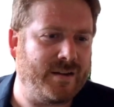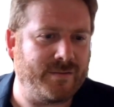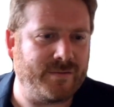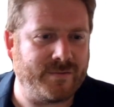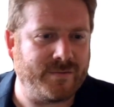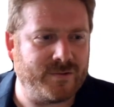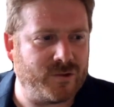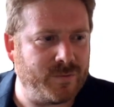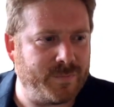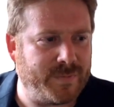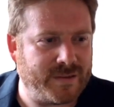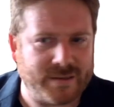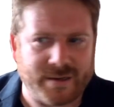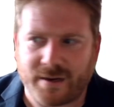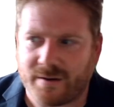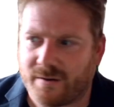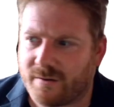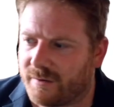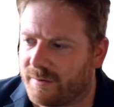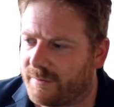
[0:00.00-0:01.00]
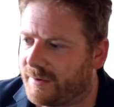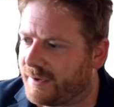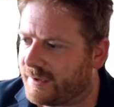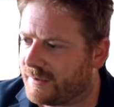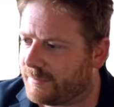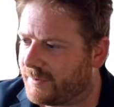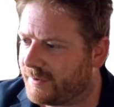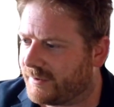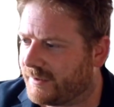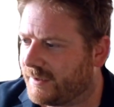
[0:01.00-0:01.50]
super stakeholder
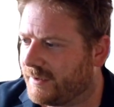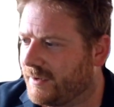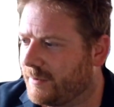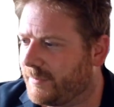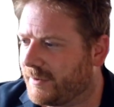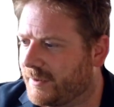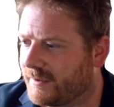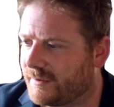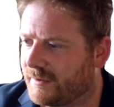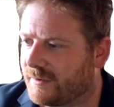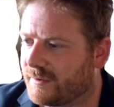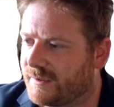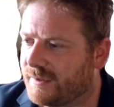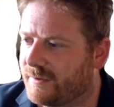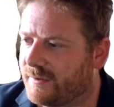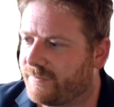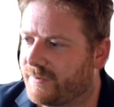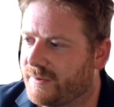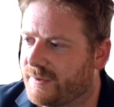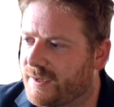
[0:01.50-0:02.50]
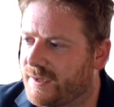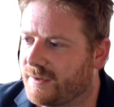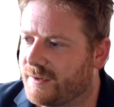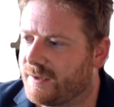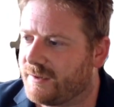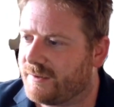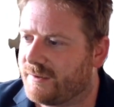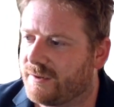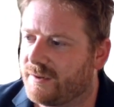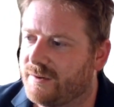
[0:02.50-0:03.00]
experts in here, but there's lots of different
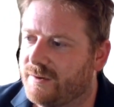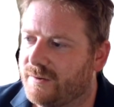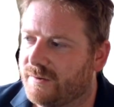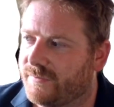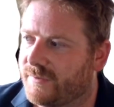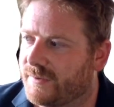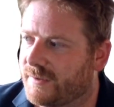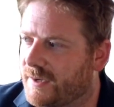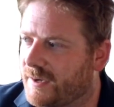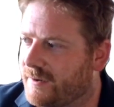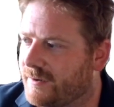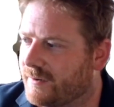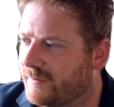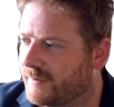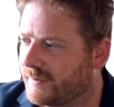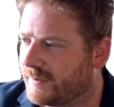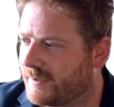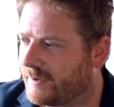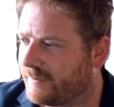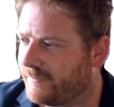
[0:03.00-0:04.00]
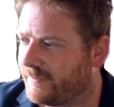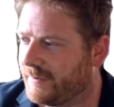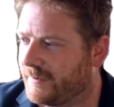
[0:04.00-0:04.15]
techniques you can use for stakeholder stuff.